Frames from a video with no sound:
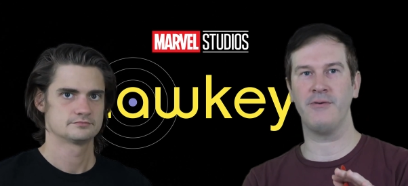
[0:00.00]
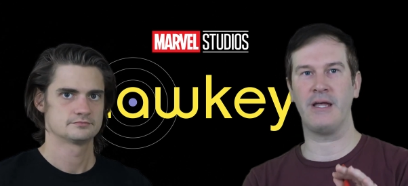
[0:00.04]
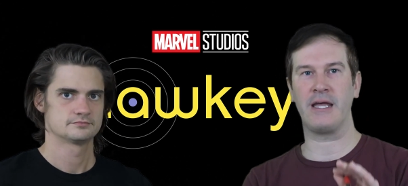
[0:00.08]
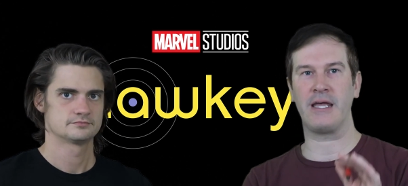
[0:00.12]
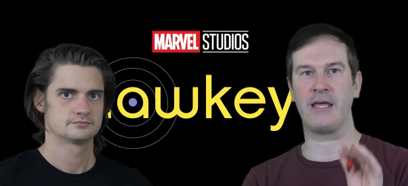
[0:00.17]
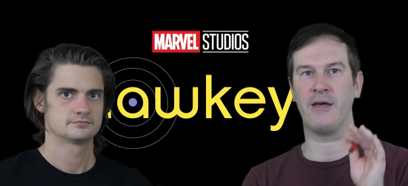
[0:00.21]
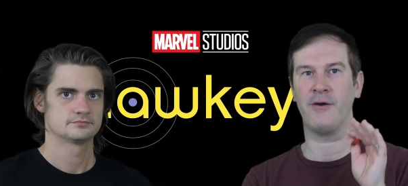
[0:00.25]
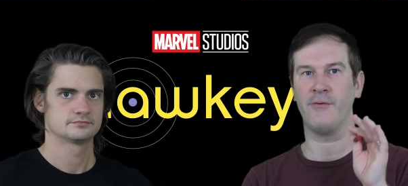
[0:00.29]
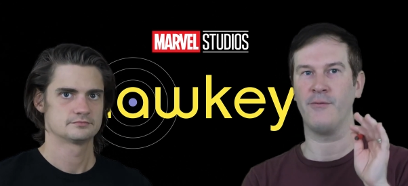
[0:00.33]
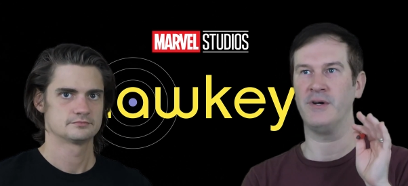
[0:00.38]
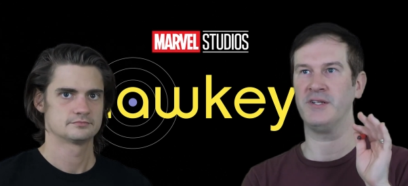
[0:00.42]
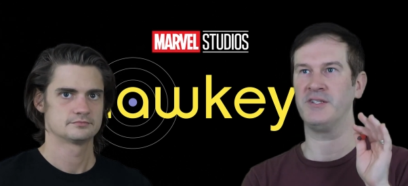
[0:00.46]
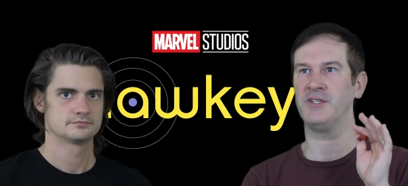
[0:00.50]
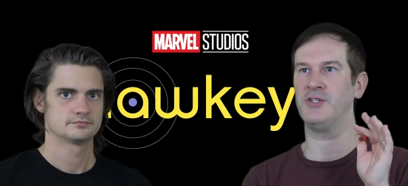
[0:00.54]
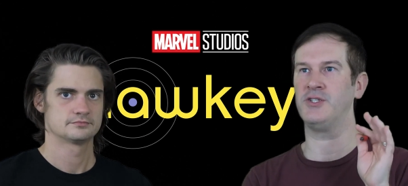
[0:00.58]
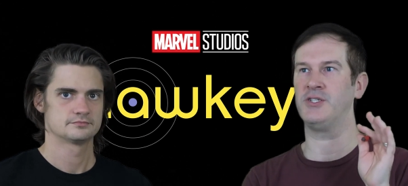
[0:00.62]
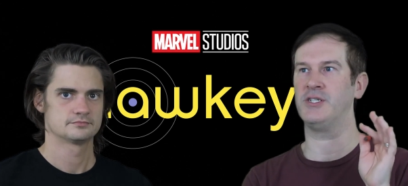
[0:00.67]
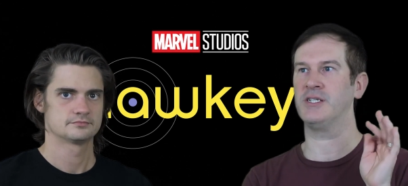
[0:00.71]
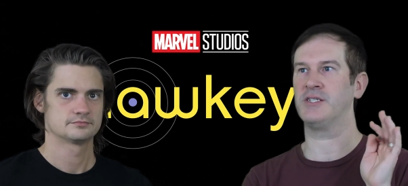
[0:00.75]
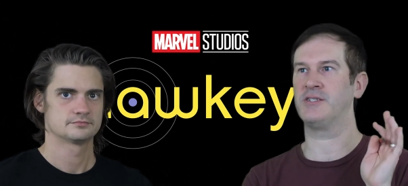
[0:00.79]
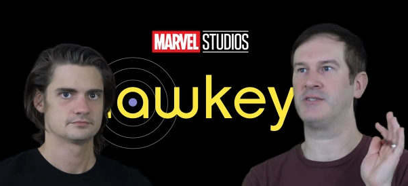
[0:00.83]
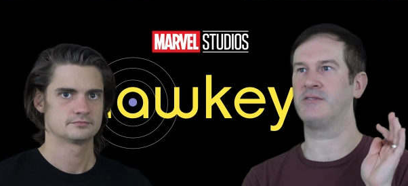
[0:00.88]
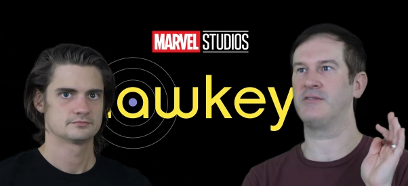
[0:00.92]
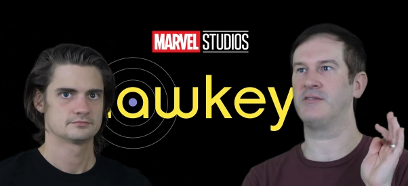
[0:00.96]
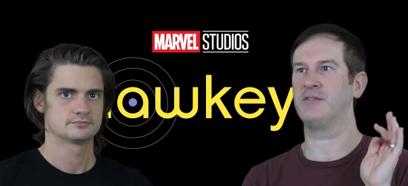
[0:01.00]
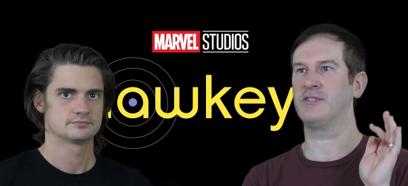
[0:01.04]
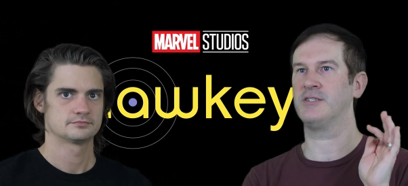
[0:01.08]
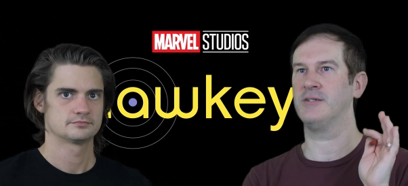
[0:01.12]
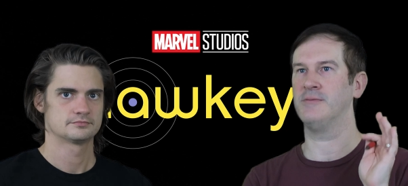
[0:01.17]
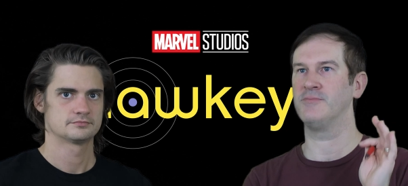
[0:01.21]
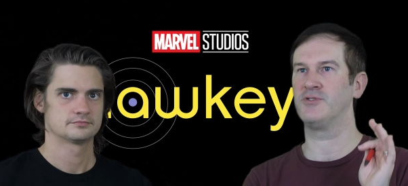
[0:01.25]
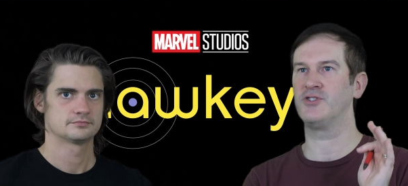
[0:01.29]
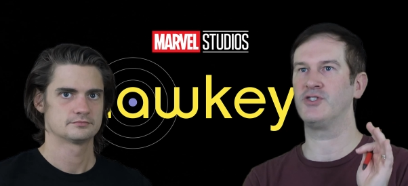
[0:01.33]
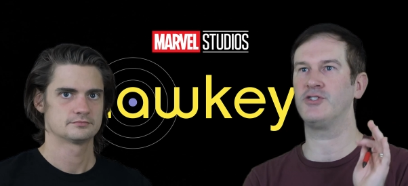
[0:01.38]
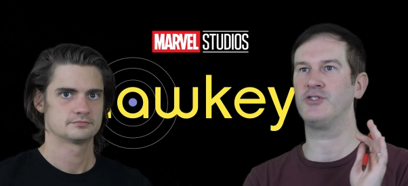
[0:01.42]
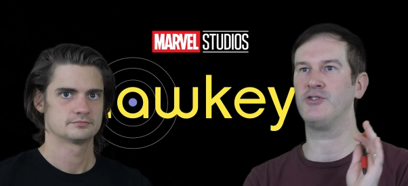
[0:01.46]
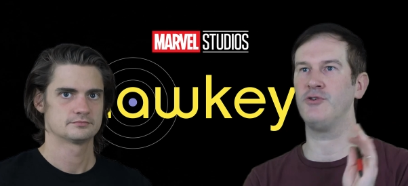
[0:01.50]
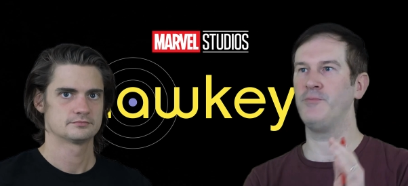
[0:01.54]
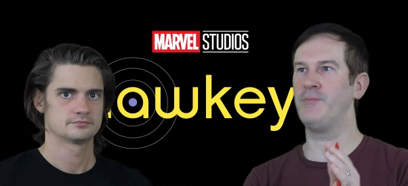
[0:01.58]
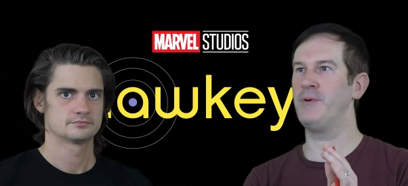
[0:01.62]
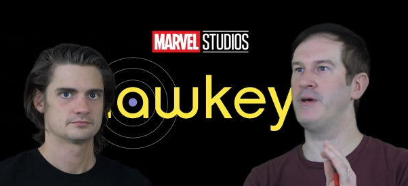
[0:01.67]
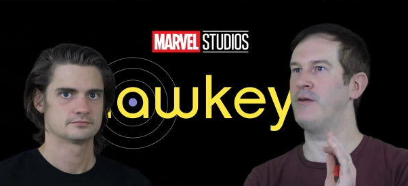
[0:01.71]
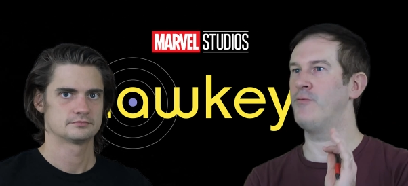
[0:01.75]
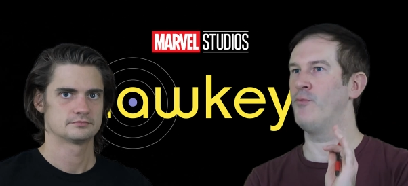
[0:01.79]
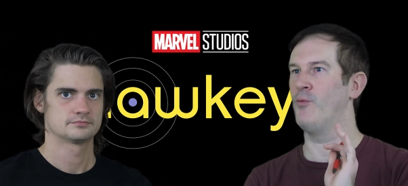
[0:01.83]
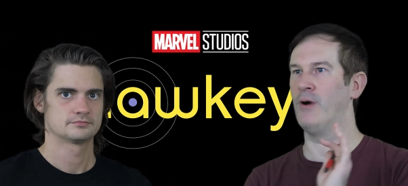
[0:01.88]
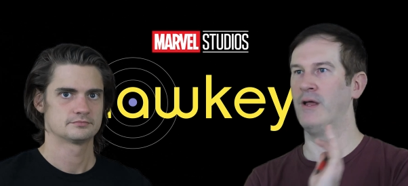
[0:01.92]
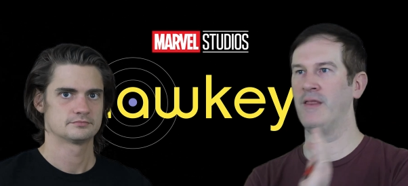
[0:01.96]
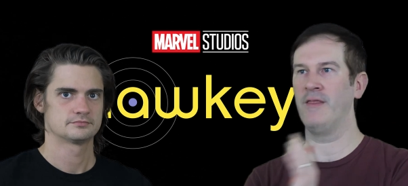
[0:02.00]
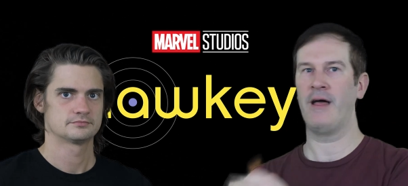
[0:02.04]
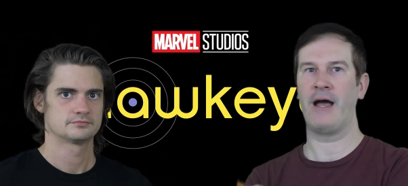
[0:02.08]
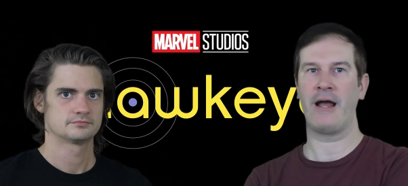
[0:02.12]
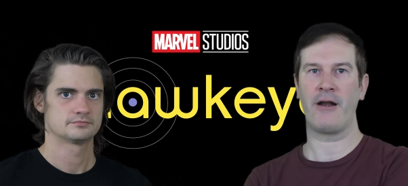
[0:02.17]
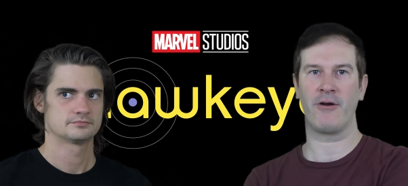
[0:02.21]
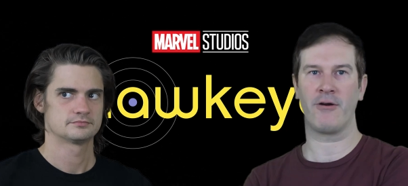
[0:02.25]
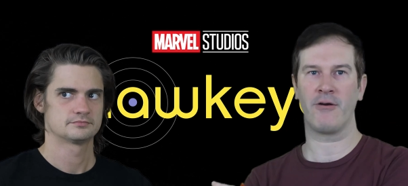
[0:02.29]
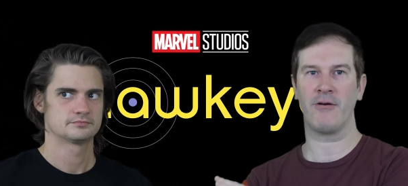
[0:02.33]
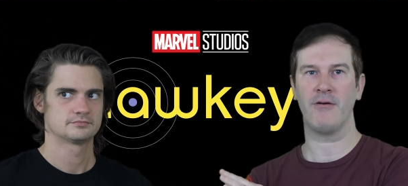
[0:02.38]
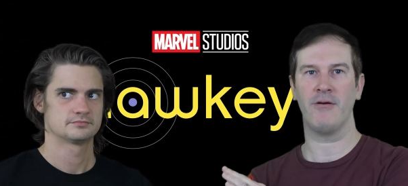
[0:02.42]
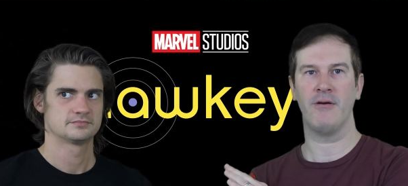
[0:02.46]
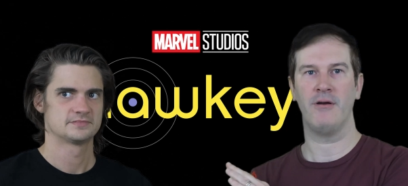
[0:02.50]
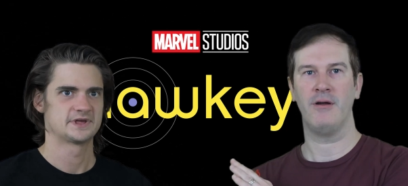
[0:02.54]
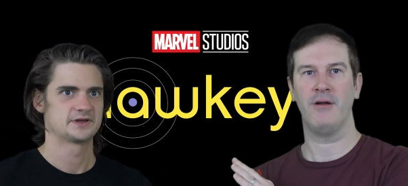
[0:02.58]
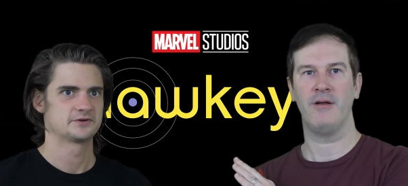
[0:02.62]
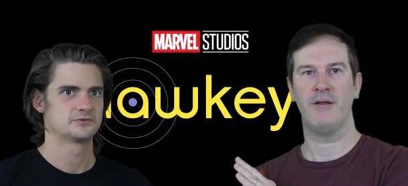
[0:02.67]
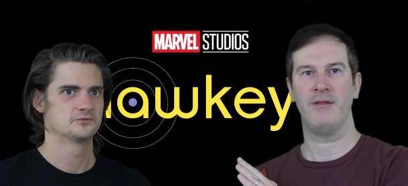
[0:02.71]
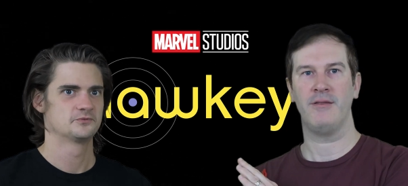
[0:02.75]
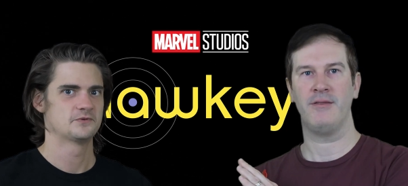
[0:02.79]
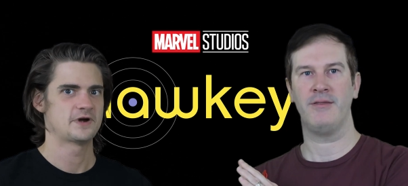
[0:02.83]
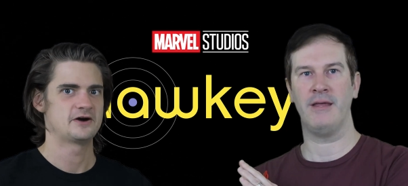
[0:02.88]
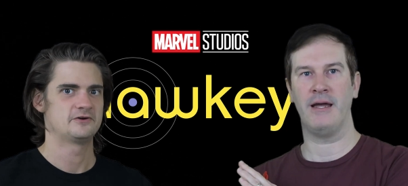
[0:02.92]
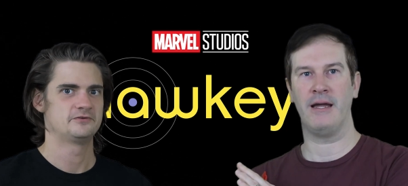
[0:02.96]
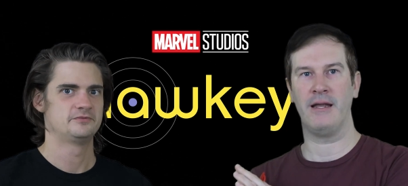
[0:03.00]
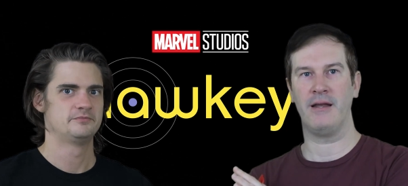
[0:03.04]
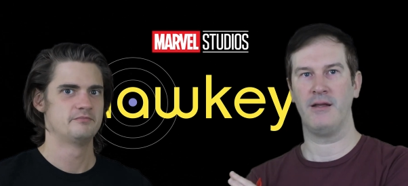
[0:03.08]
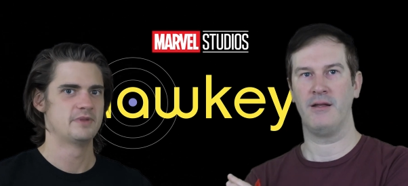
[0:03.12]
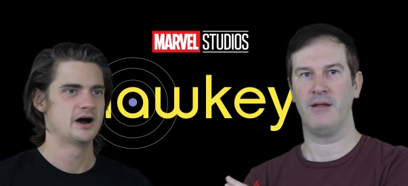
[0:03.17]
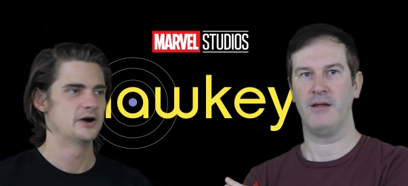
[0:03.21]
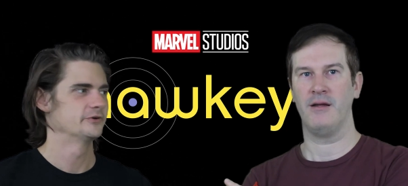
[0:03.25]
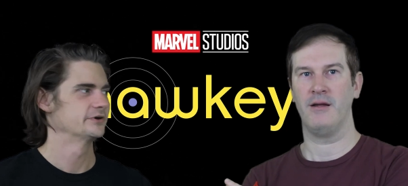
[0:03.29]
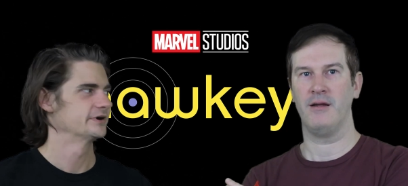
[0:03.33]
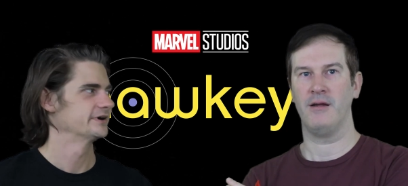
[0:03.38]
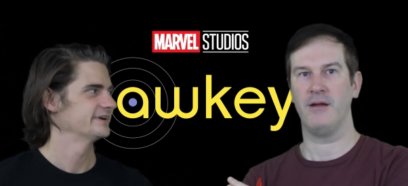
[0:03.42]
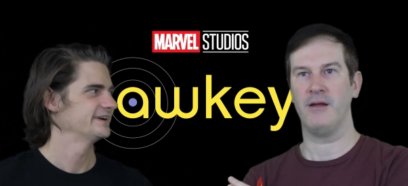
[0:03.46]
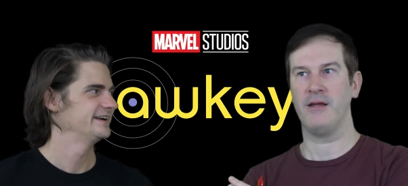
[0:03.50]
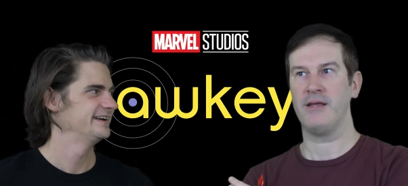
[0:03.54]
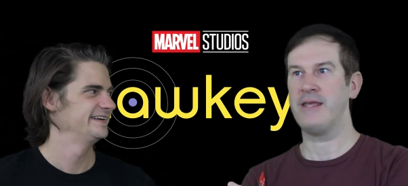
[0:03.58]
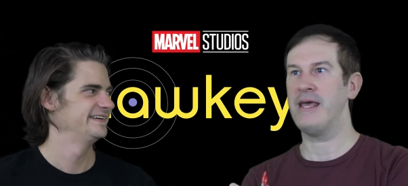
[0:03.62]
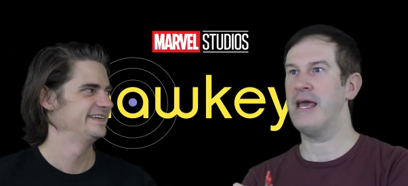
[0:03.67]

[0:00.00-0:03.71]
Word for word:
Speaker 1: Like it wasn't just some stupid one liner like Ralph that, Boner.